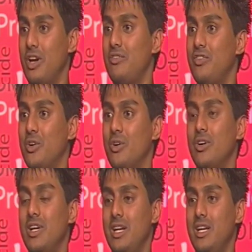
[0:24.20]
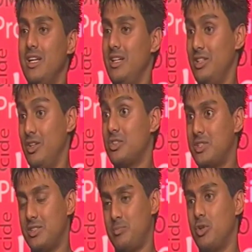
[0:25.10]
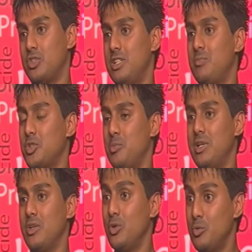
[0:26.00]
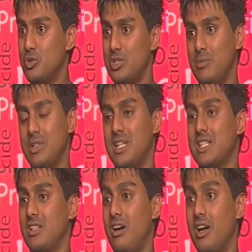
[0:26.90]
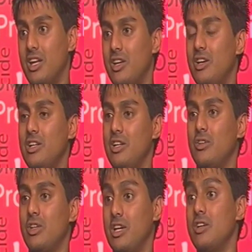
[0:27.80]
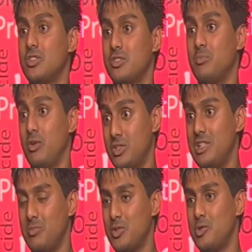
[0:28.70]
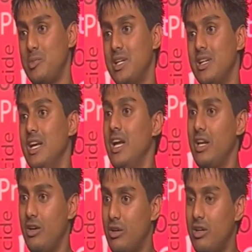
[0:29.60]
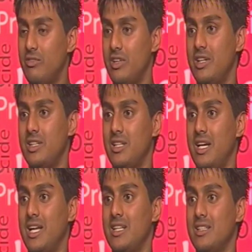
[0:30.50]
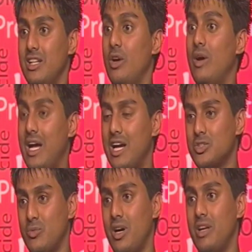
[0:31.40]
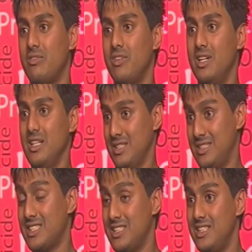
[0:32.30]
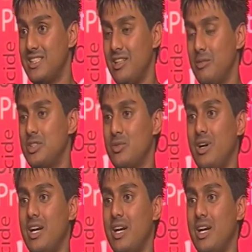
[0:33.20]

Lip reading: If you're, supposedly supposed to be a good Muslim, whether that's guy, girl, the girl is supposedly supposed to be, covered and, a housewife, because that's in Islam as well.